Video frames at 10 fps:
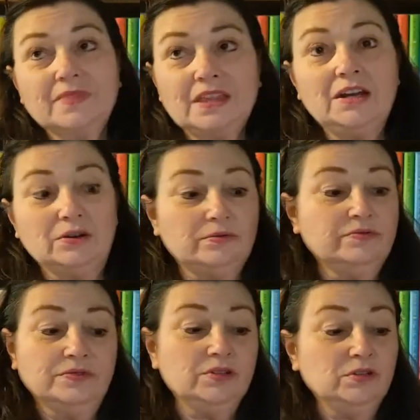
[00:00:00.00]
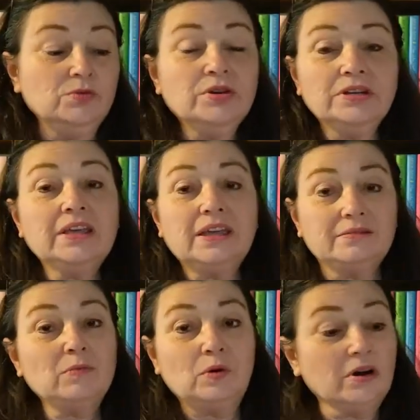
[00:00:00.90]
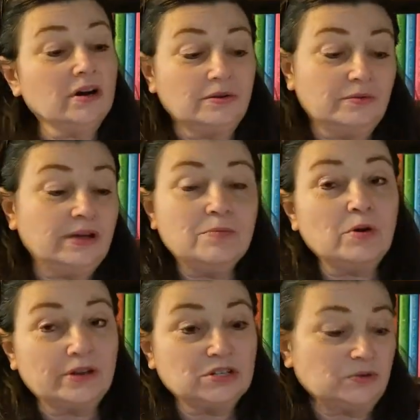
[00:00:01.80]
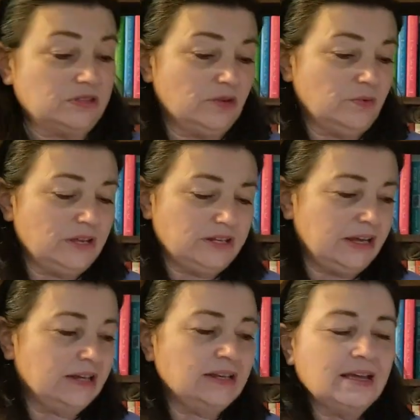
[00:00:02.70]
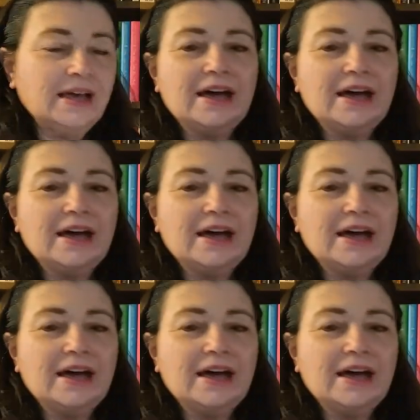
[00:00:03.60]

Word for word: you know, you could get more, way more into it than we did,